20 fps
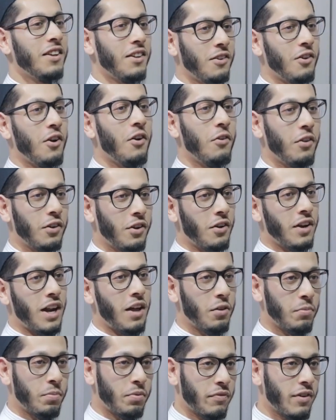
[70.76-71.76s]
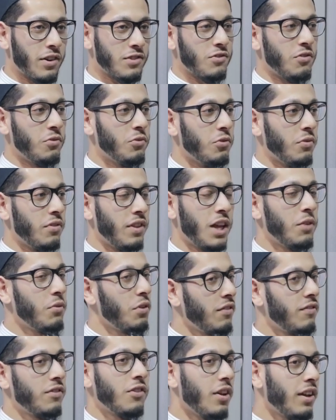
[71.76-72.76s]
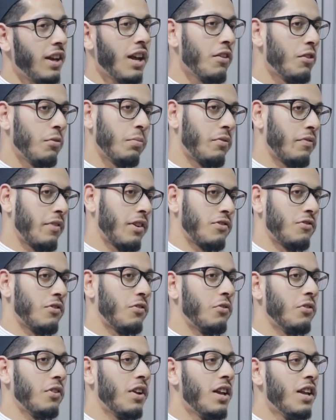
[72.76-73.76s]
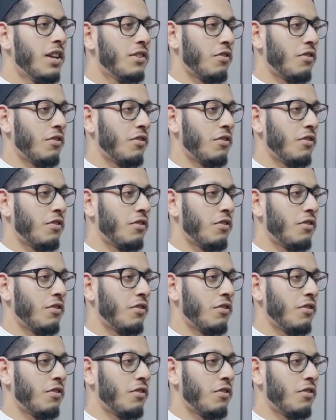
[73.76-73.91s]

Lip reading: go down the professional route, they would have gone down the professional route.